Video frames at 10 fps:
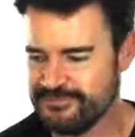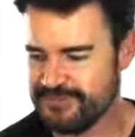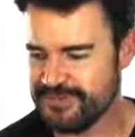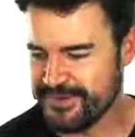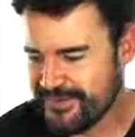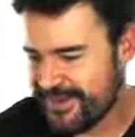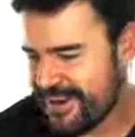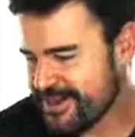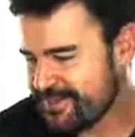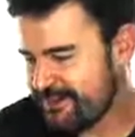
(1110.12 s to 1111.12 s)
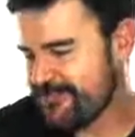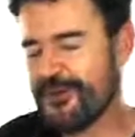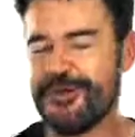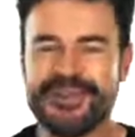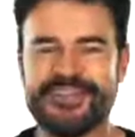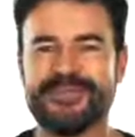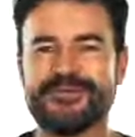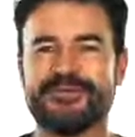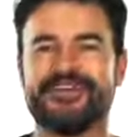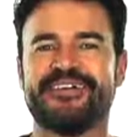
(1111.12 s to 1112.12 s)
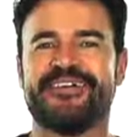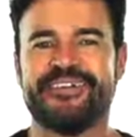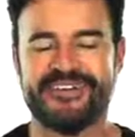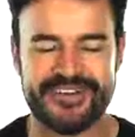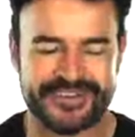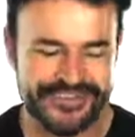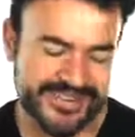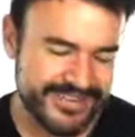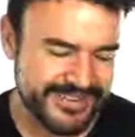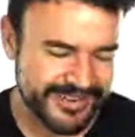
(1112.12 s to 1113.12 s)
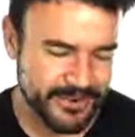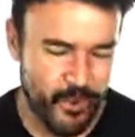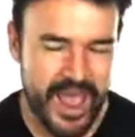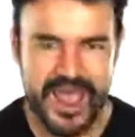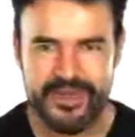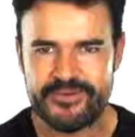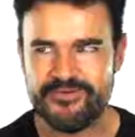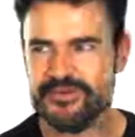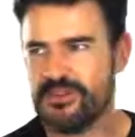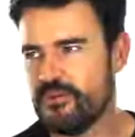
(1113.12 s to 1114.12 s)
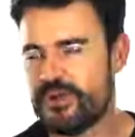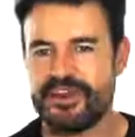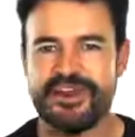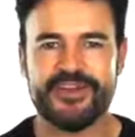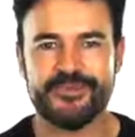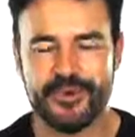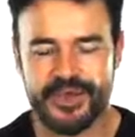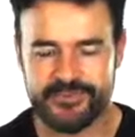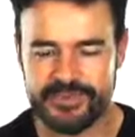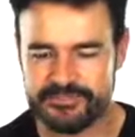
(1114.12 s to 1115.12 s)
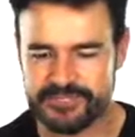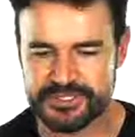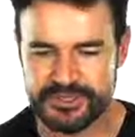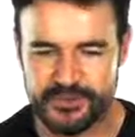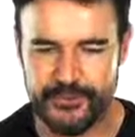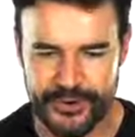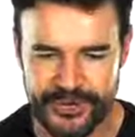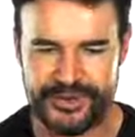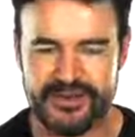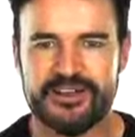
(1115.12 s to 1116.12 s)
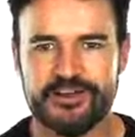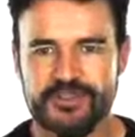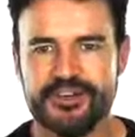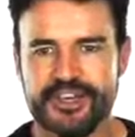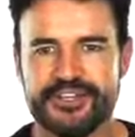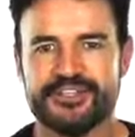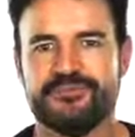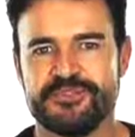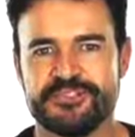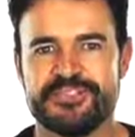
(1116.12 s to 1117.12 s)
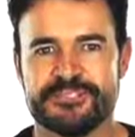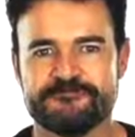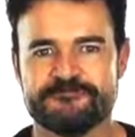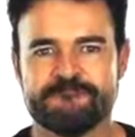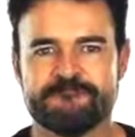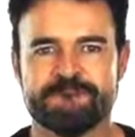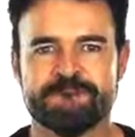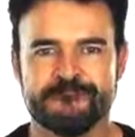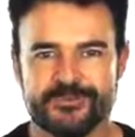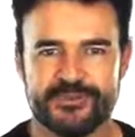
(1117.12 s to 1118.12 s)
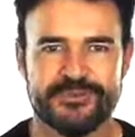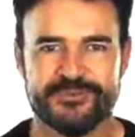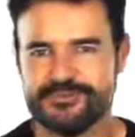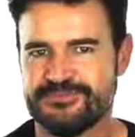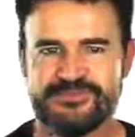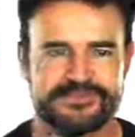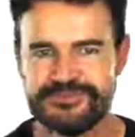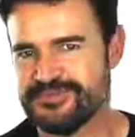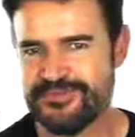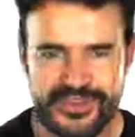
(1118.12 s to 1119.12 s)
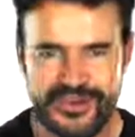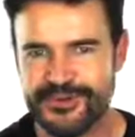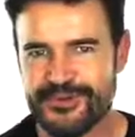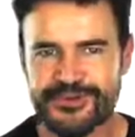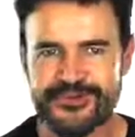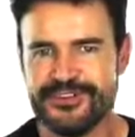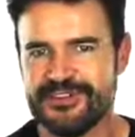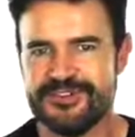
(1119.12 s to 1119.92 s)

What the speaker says: But then I'm working a little bit on, and in a way, de alguna manera, in a way, I'm still working on communication, which is, you know, videos